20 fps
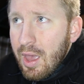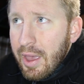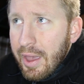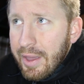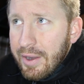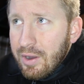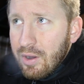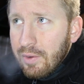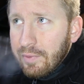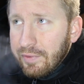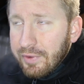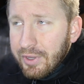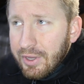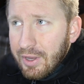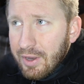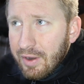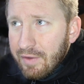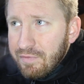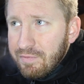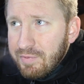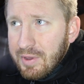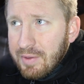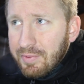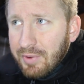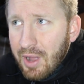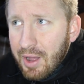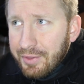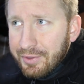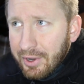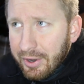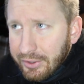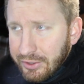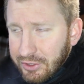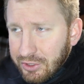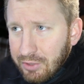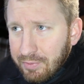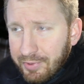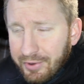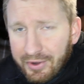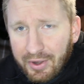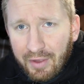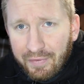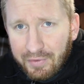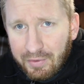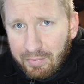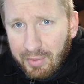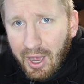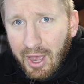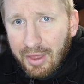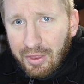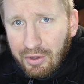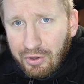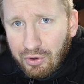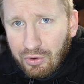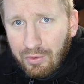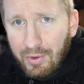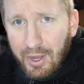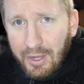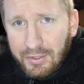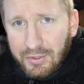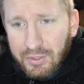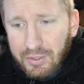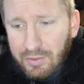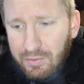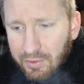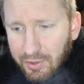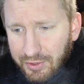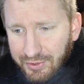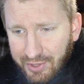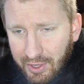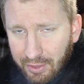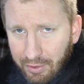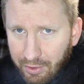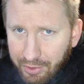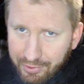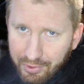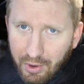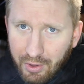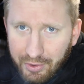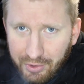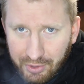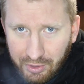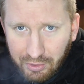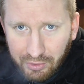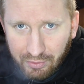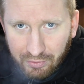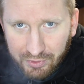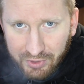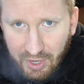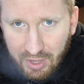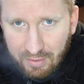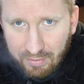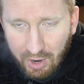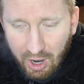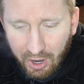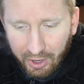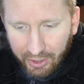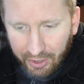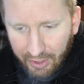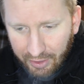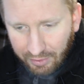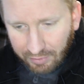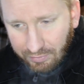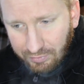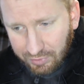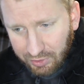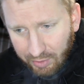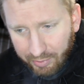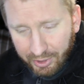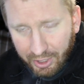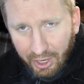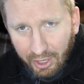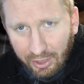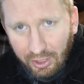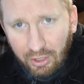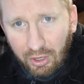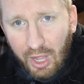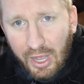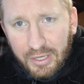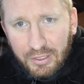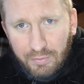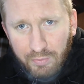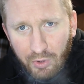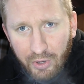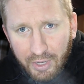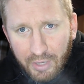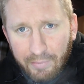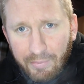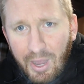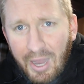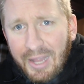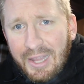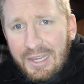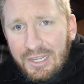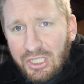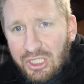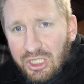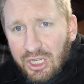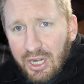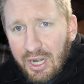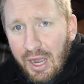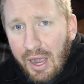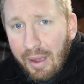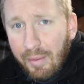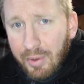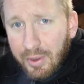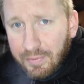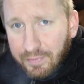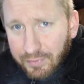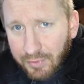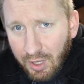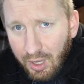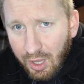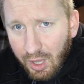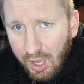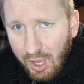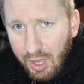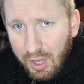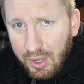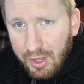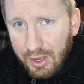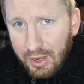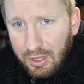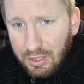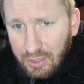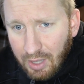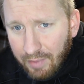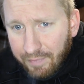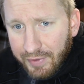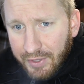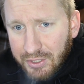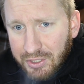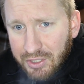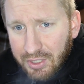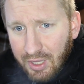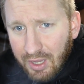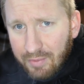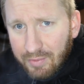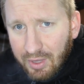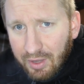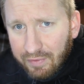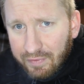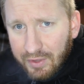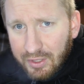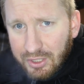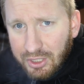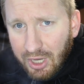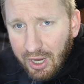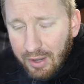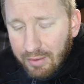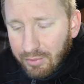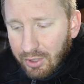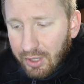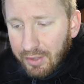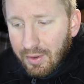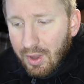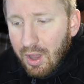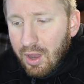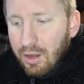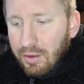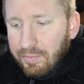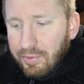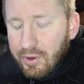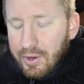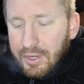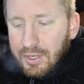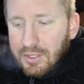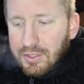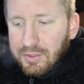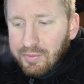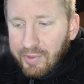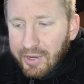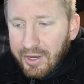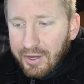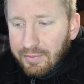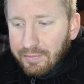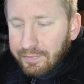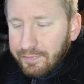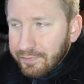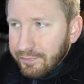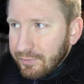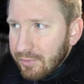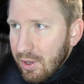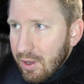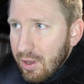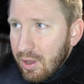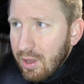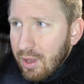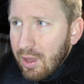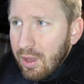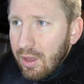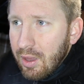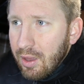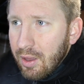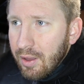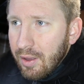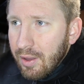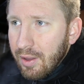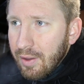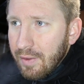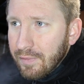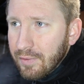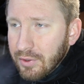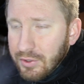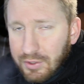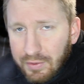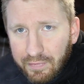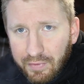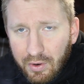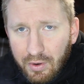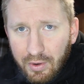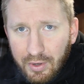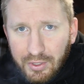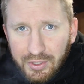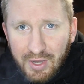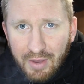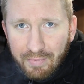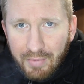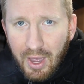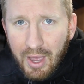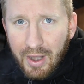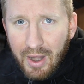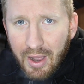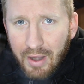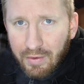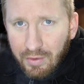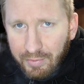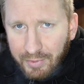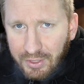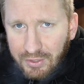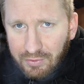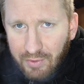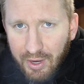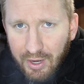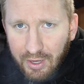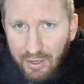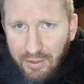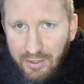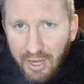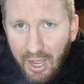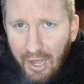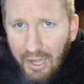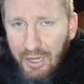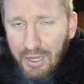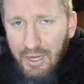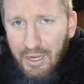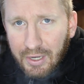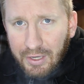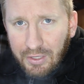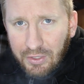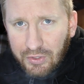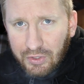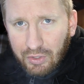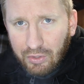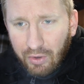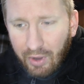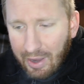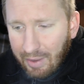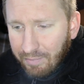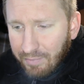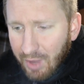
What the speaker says: And hopefully enough people out there are stupid enough to buy the new ones. Because then they'll throw all their used ones on the market. And someone like Little Ice Boy could buy that shit up. Because I'm fixing to get me a fifth gen. But the point is, man, of course the 4Runners had bad headroom. That's why Daddy needed a Sequoia.